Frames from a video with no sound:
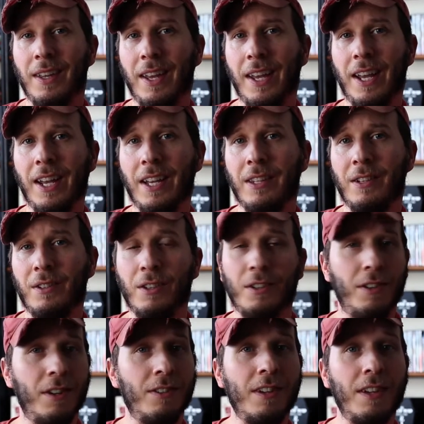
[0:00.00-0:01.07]
and
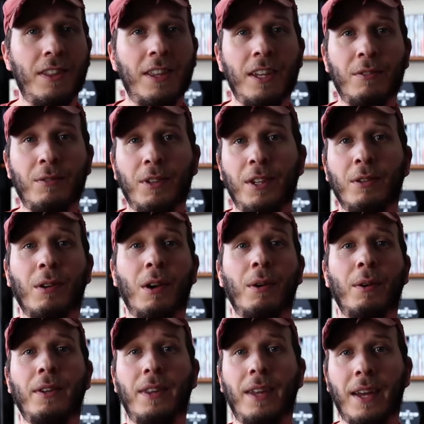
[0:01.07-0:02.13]
there's nothing really
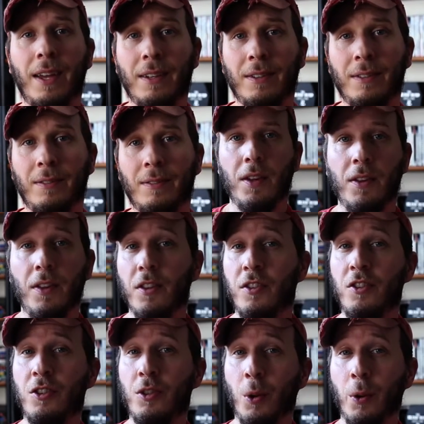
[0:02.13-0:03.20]
wrong with that. The
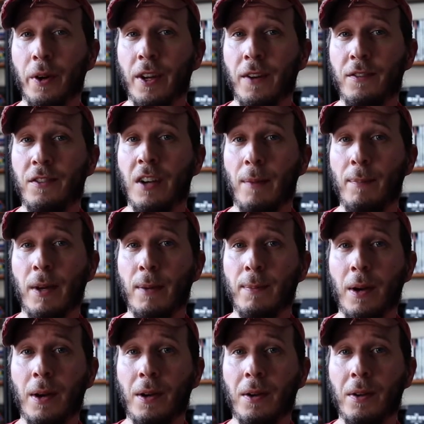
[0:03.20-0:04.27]
story of Chopping
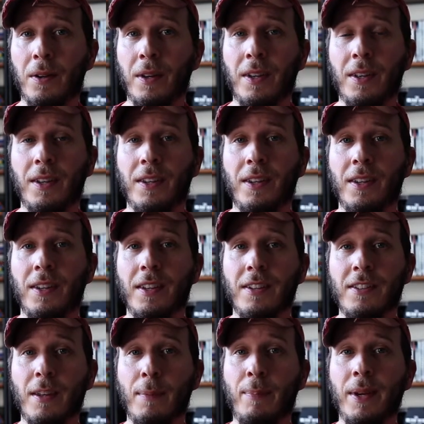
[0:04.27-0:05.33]
Mall
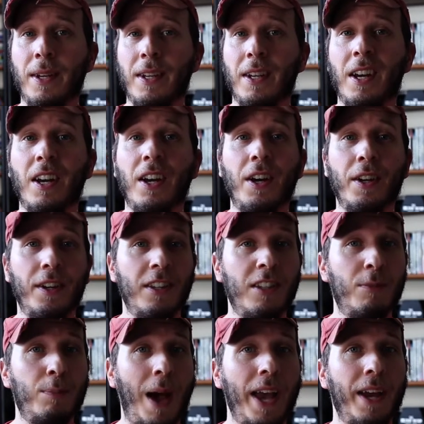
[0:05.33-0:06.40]
is a bit
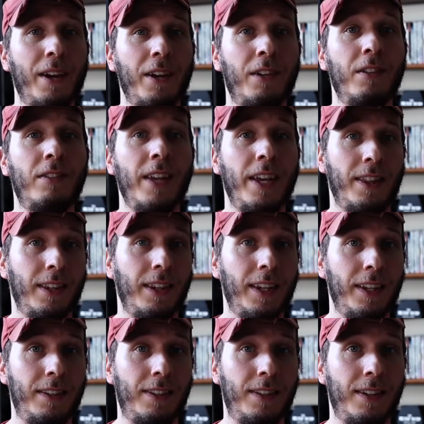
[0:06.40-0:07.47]
uninspired, to say the
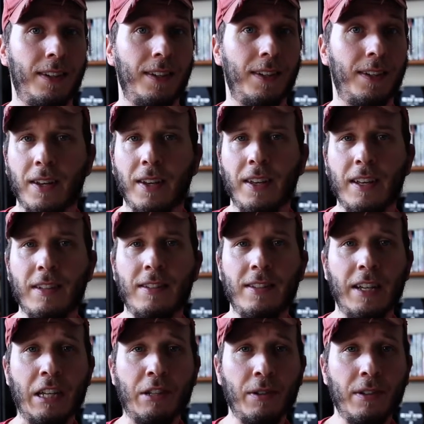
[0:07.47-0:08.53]
least. It's
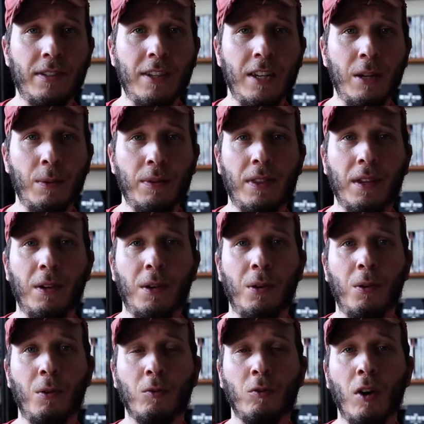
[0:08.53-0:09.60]
interesting with the
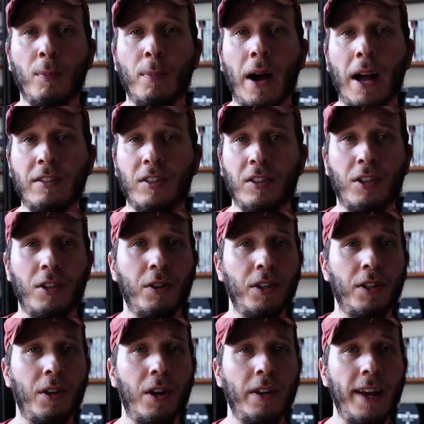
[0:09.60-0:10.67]
whole robot
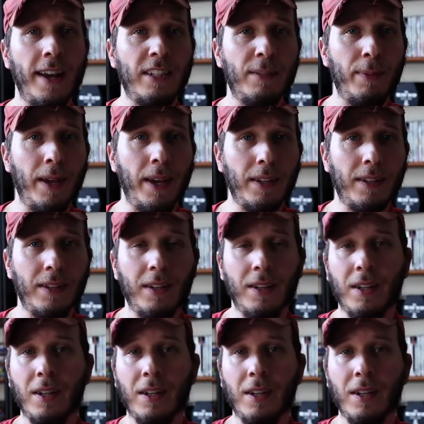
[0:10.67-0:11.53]
security guard aspect,